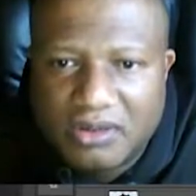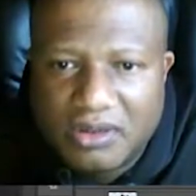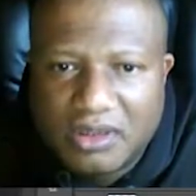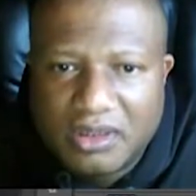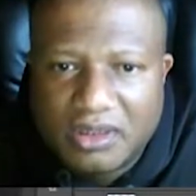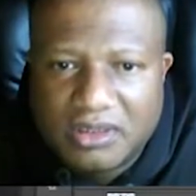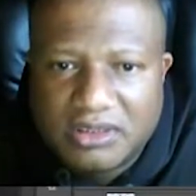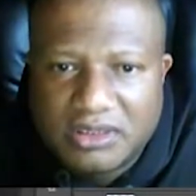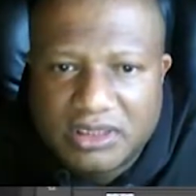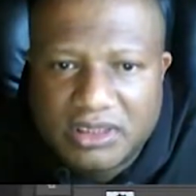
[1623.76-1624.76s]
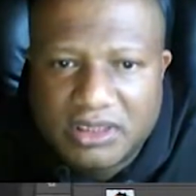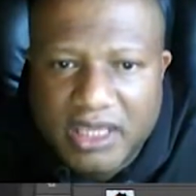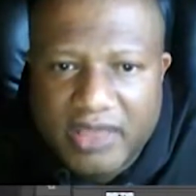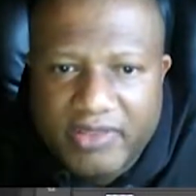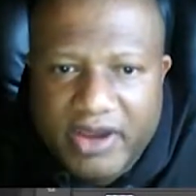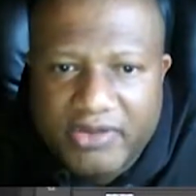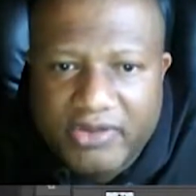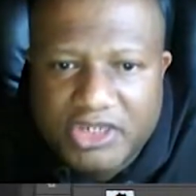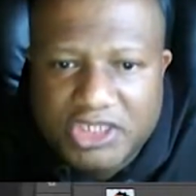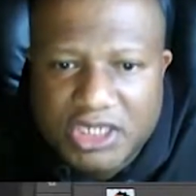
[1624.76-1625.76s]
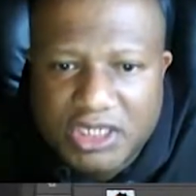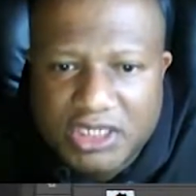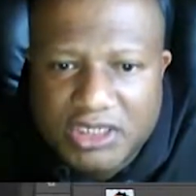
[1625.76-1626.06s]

Let's see. Yeah, there she is.